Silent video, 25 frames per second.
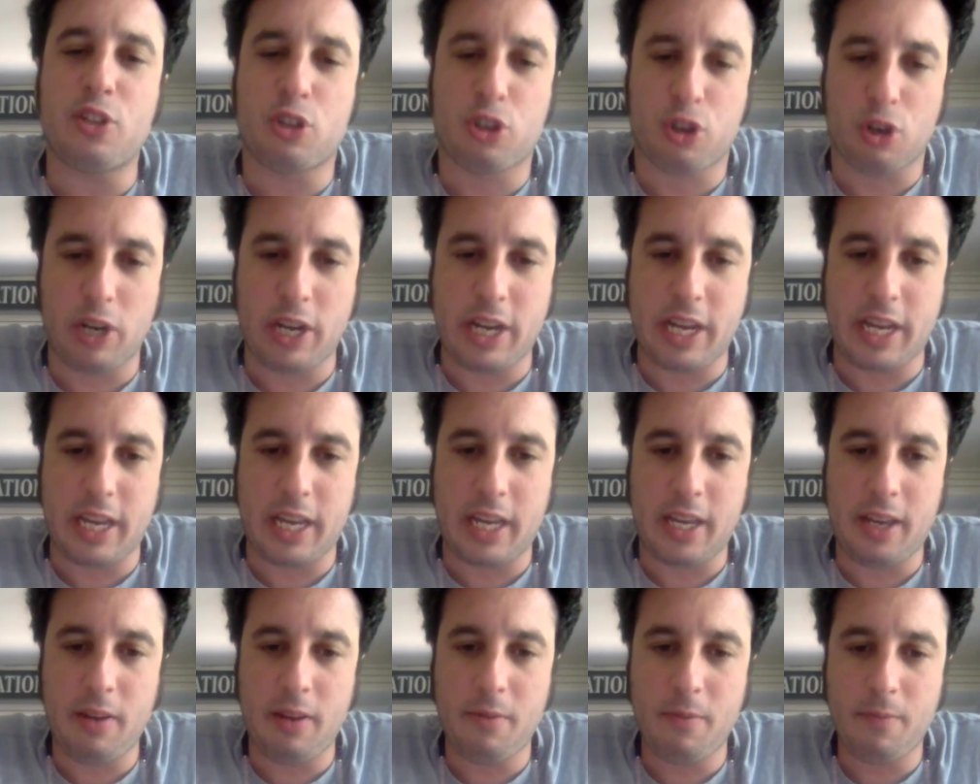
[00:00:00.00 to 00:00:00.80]
tree,
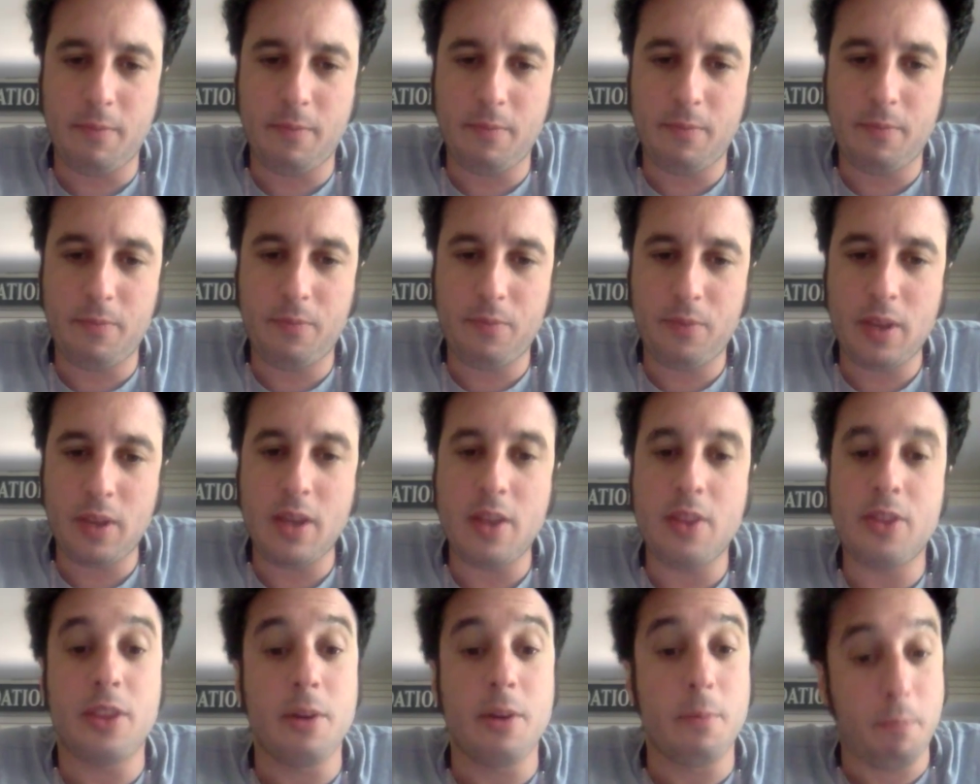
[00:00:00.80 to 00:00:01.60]

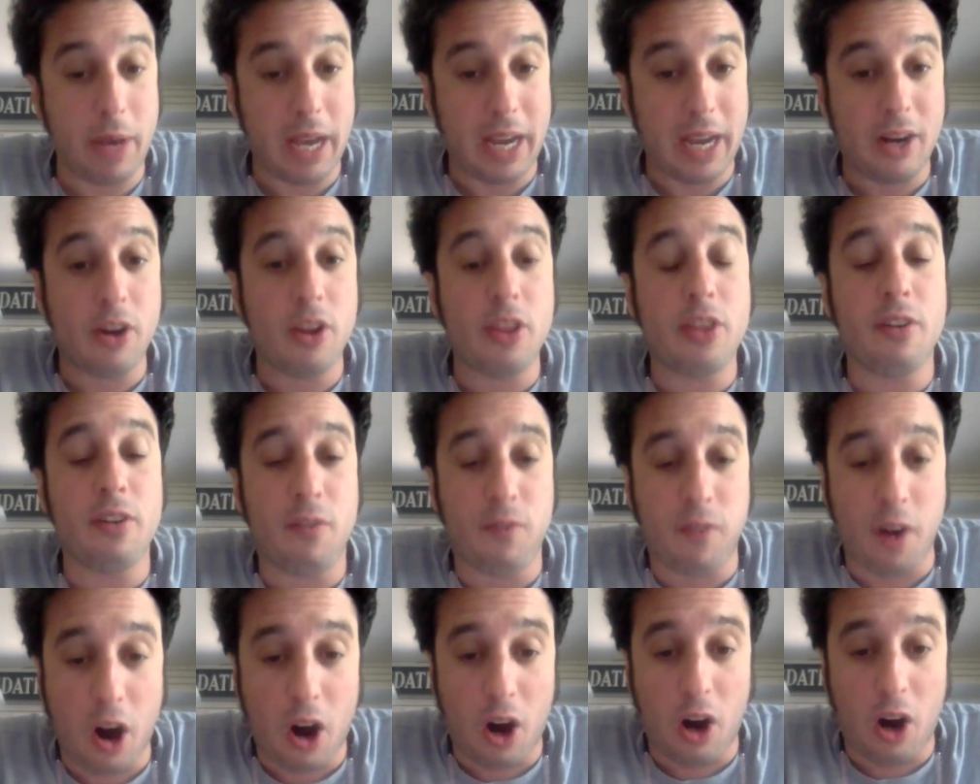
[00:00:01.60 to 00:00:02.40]
the bigger the
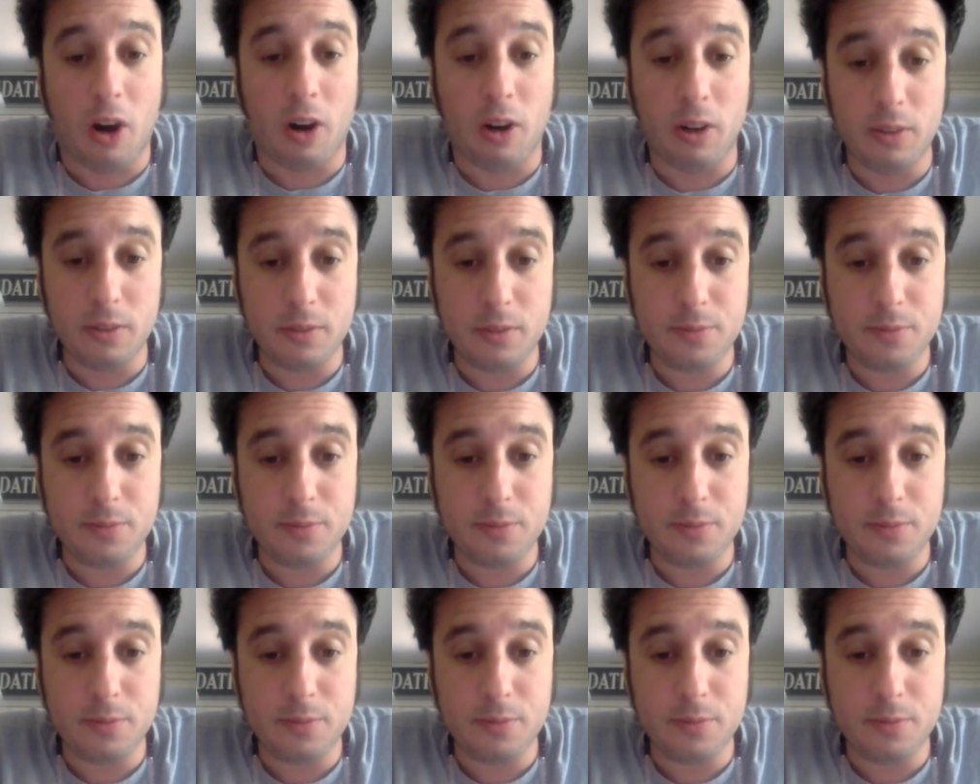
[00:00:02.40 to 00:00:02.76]
fall.